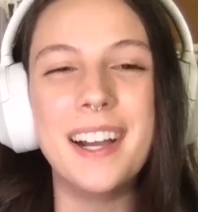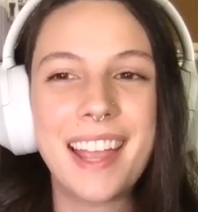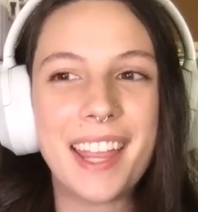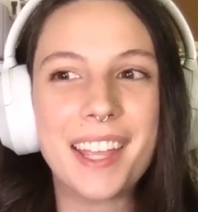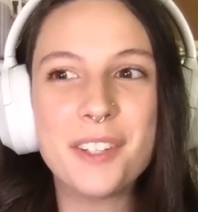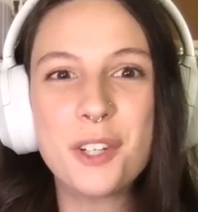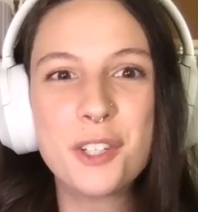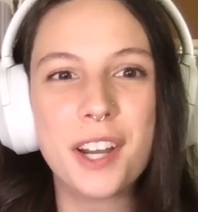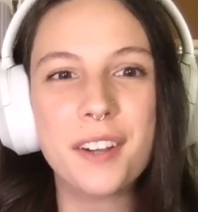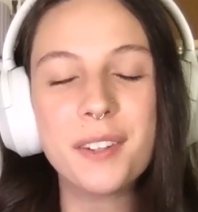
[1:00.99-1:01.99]
and just
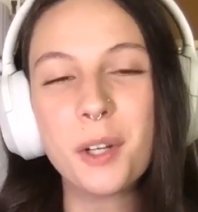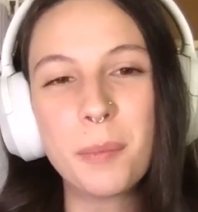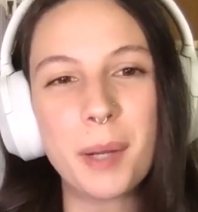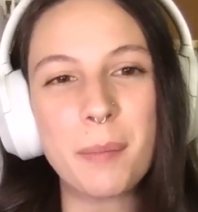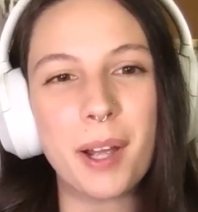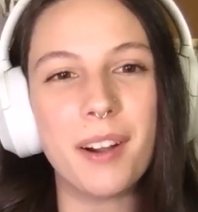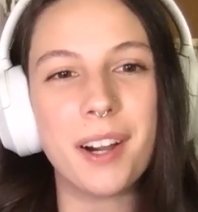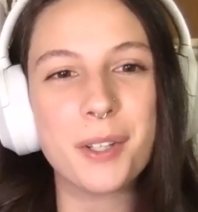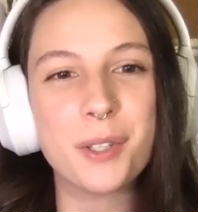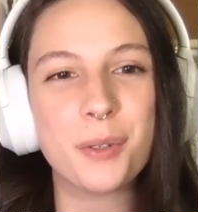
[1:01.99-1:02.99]
share a little bit about
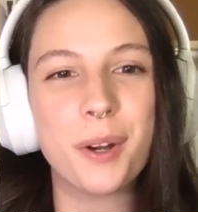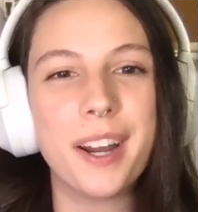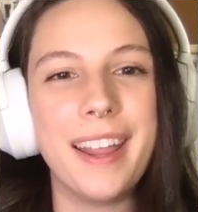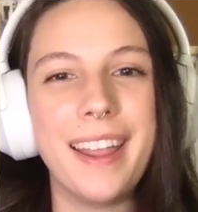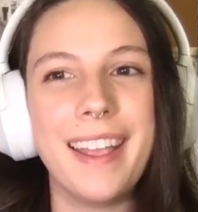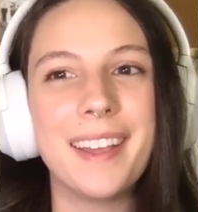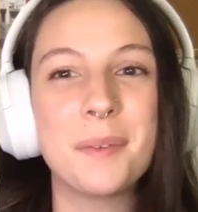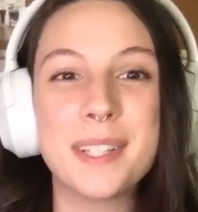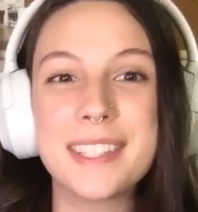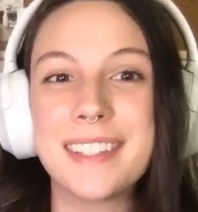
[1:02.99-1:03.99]
our story and
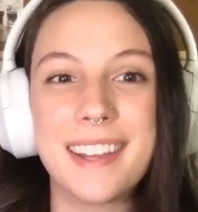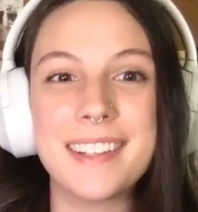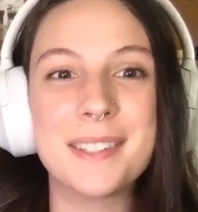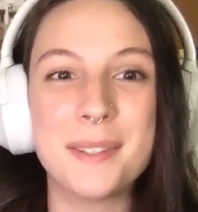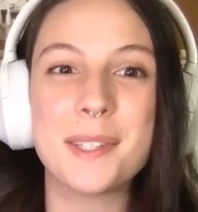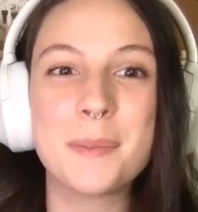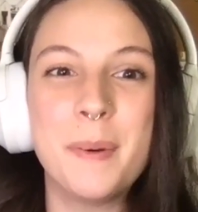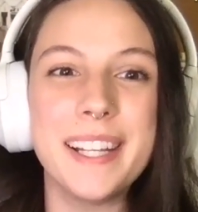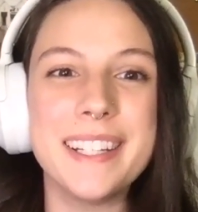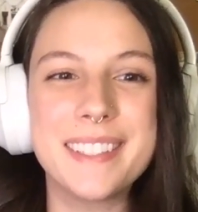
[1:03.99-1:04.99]
what's led us to this
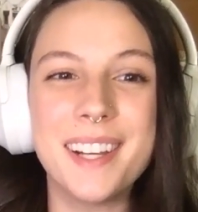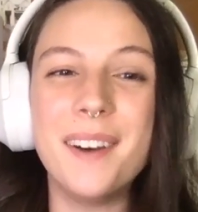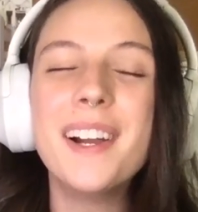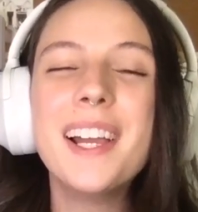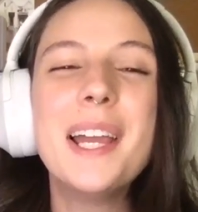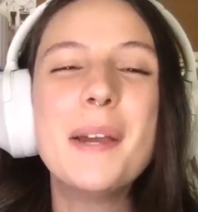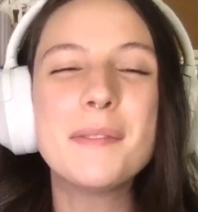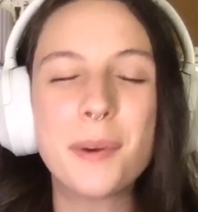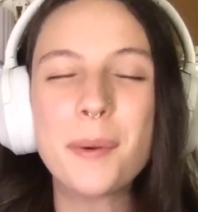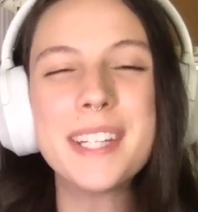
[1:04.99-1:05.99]
point. So
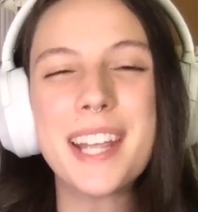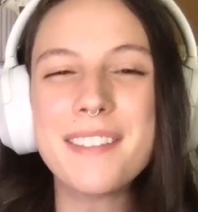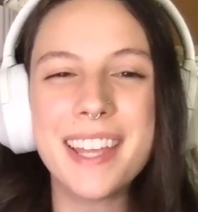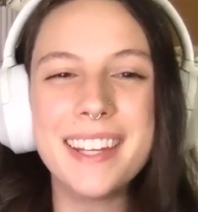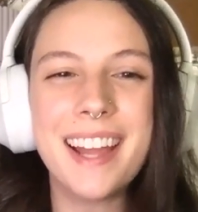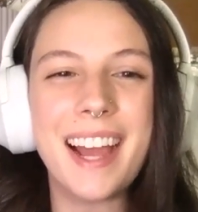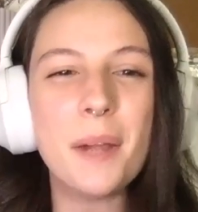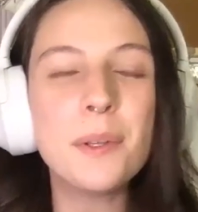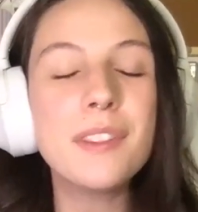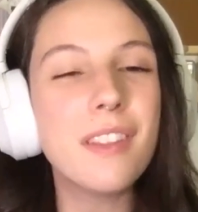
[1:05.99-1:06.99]
before we dive in, I
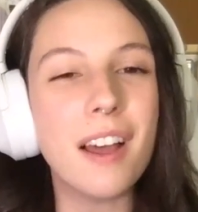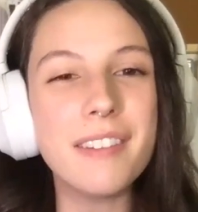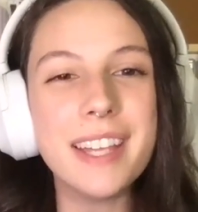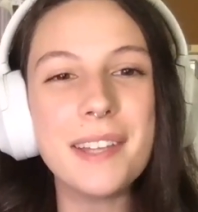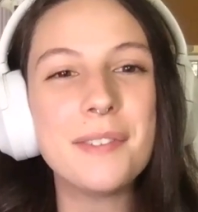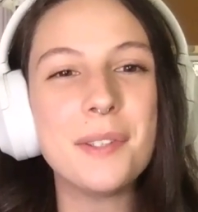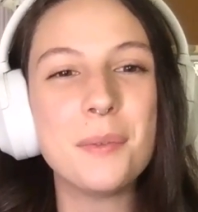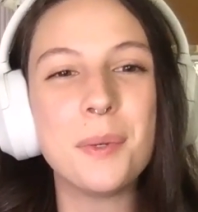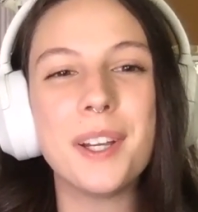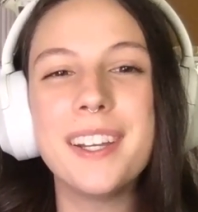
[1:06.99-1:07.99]
would love it if you
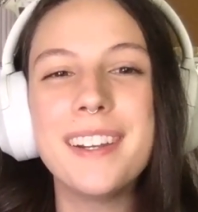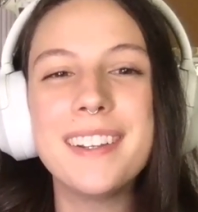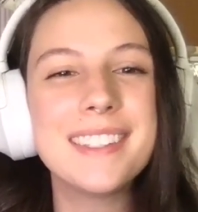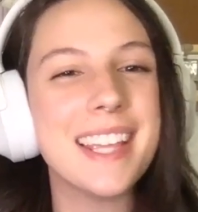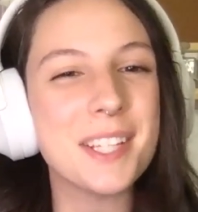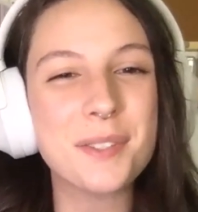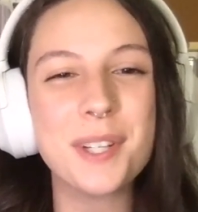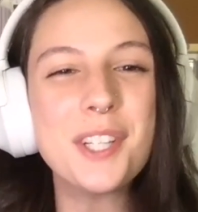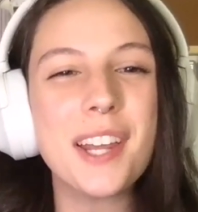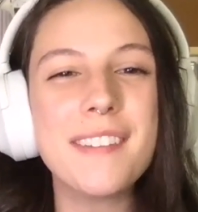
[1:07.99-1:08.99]
would take a
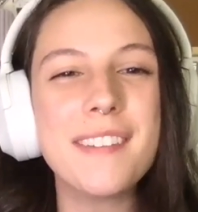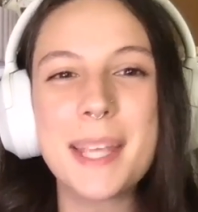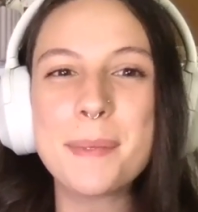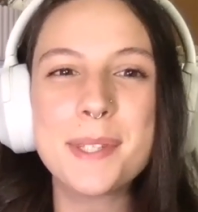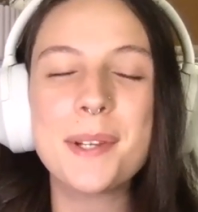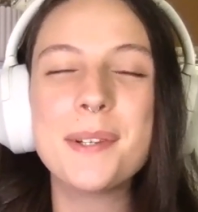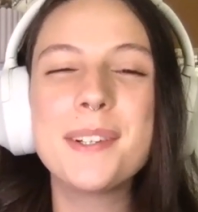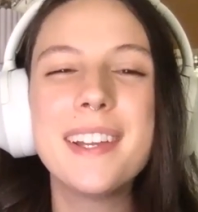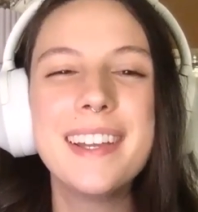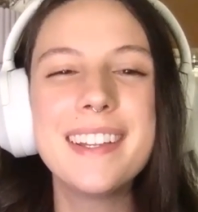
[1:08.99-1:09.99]
screenshot of this episode,
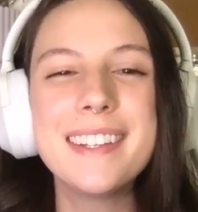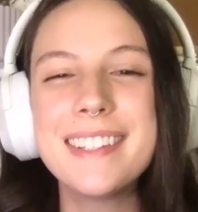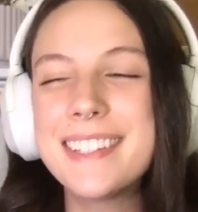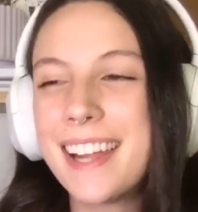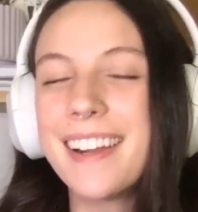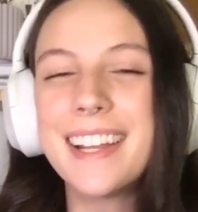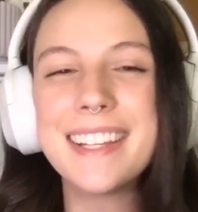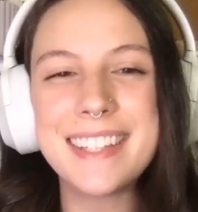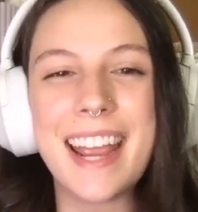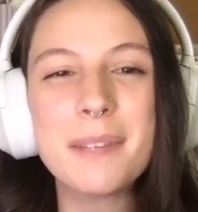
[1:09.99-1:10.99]
share it,
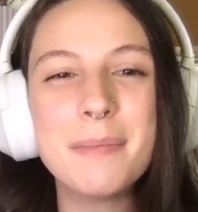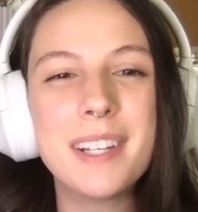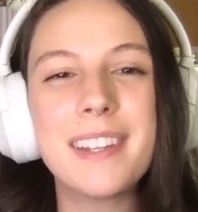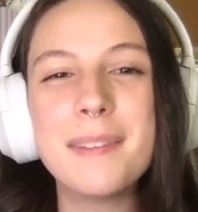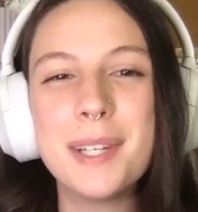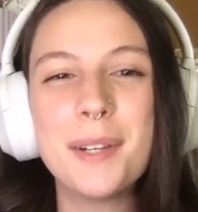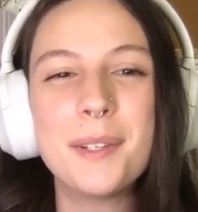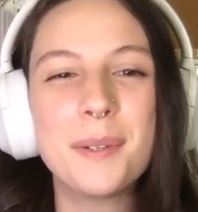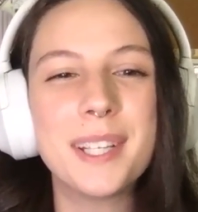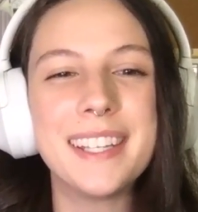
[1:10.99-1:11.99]
tag me to let me know you
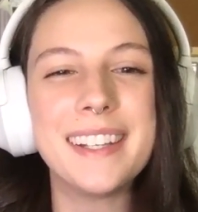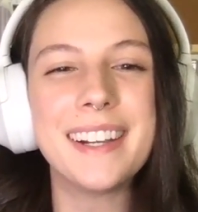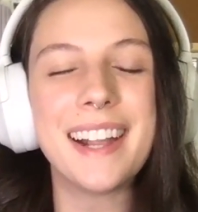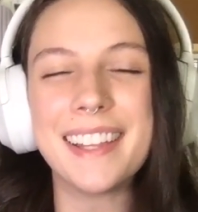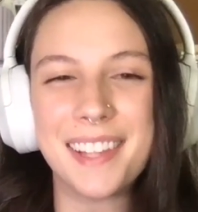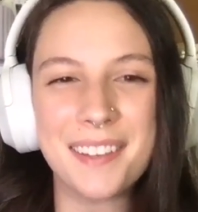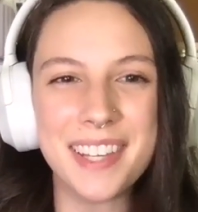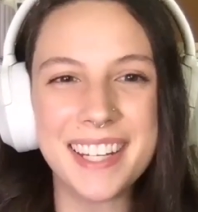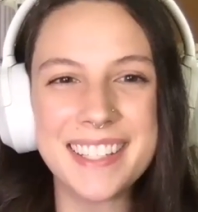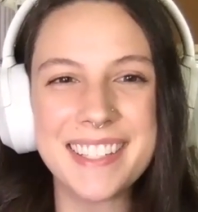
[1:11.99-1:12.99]
were here. I love
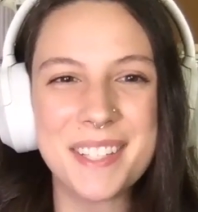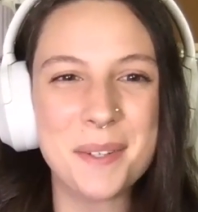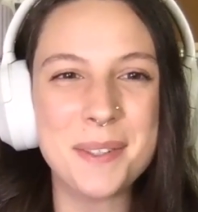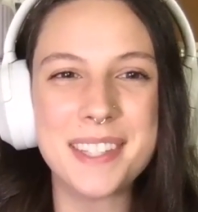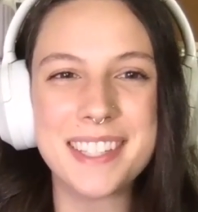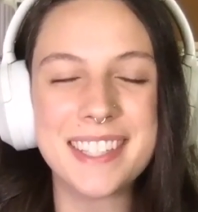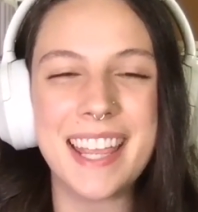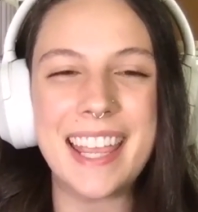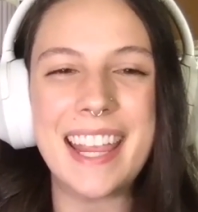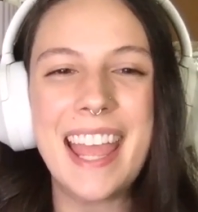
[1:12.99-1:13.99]
getting to see who's
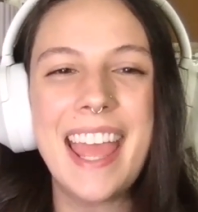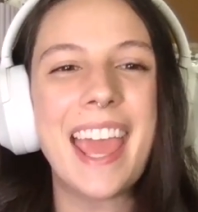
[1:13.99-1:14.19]
listening.